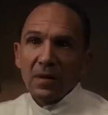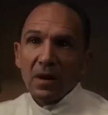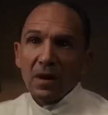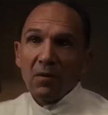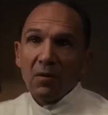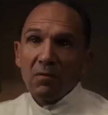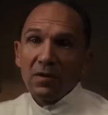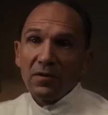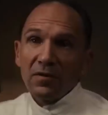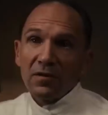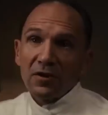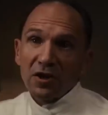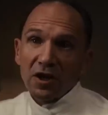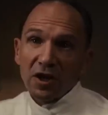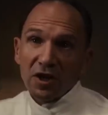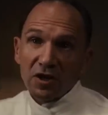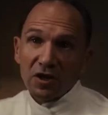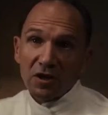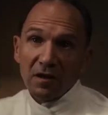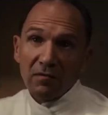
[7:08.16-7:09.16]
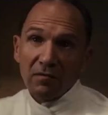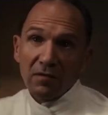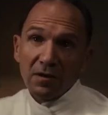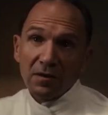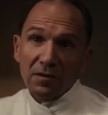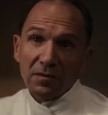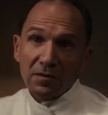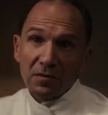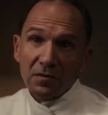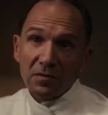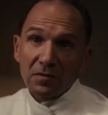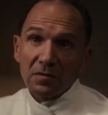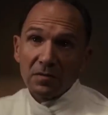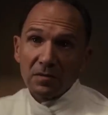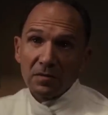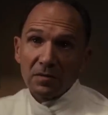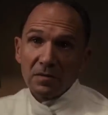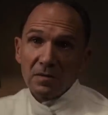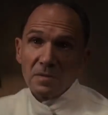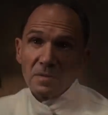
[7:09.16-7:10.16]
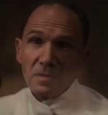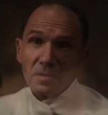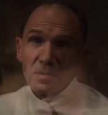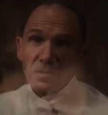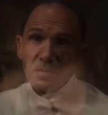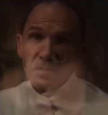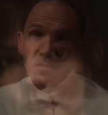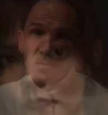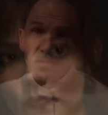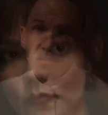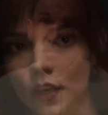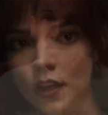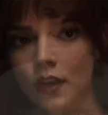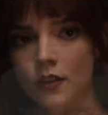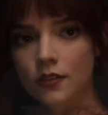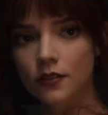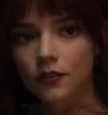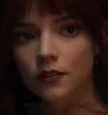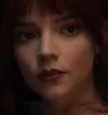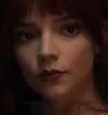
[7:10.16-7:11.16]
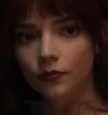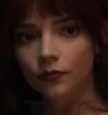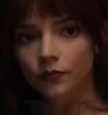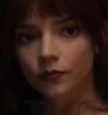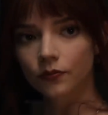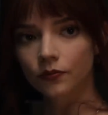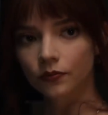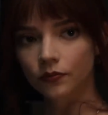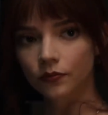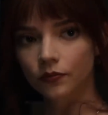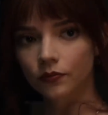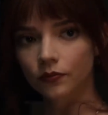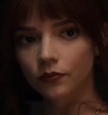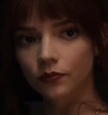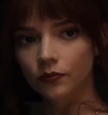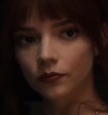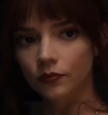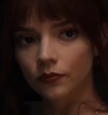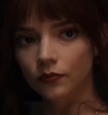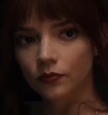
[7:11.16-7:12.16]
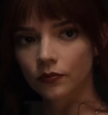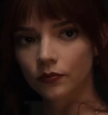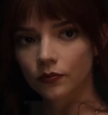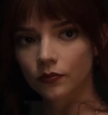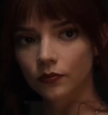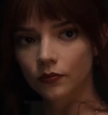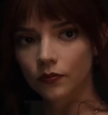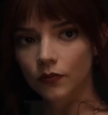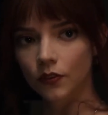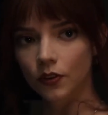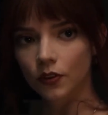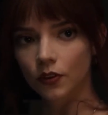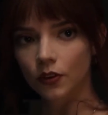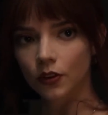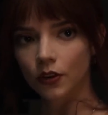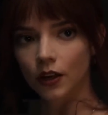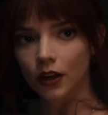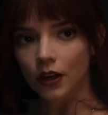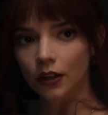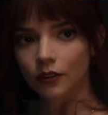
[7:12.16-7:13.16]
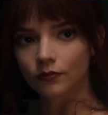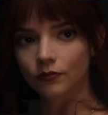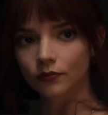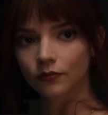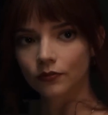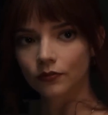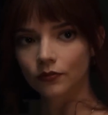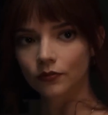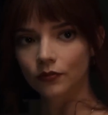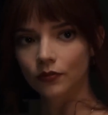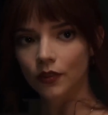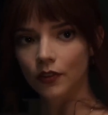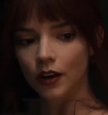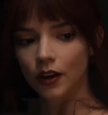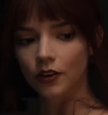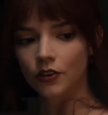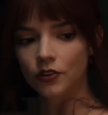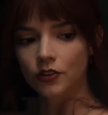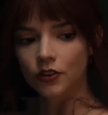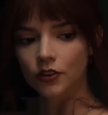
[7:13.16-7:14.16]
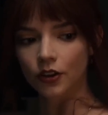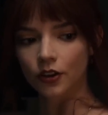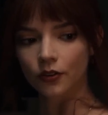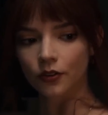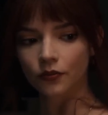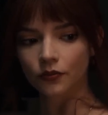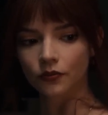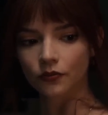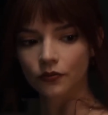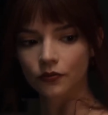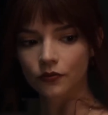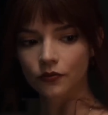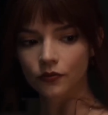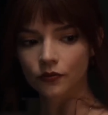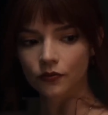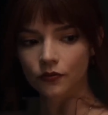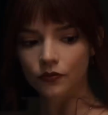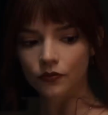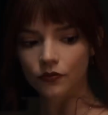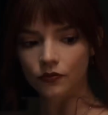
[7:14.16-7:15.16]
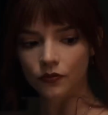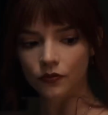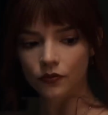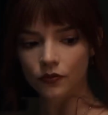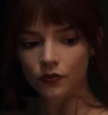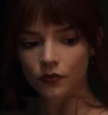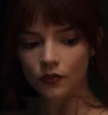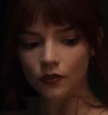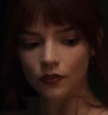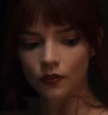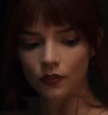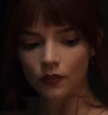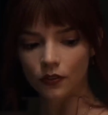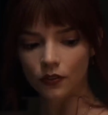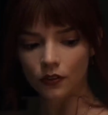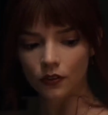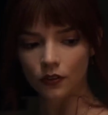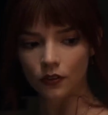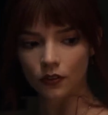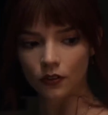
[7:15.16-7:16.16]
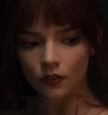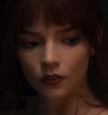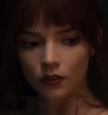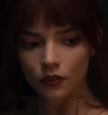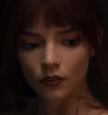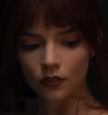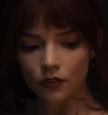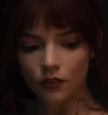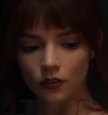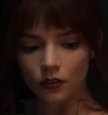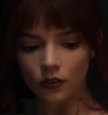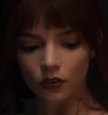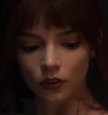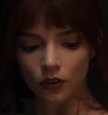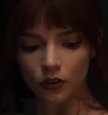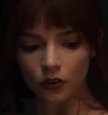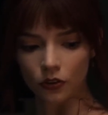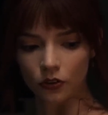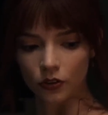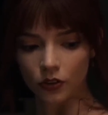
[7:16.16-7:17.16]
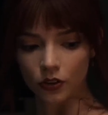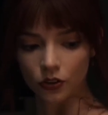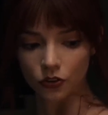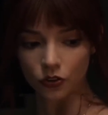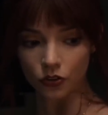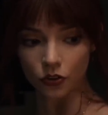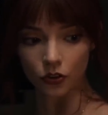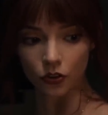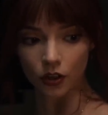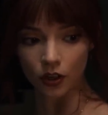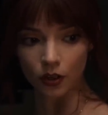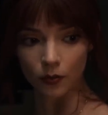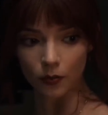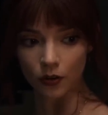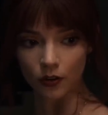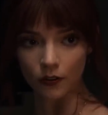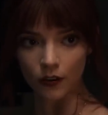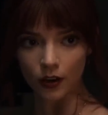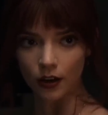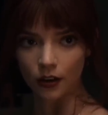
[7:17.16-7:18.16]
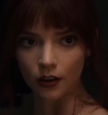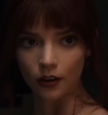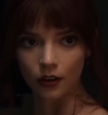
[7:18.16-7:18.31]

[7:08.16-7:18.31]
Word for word: and the two share a brief moment of connection. Slowik offers to let Erin die with the staff instead of the wealthy, as she doesn't deserve to be lumped together with society's users and abusers.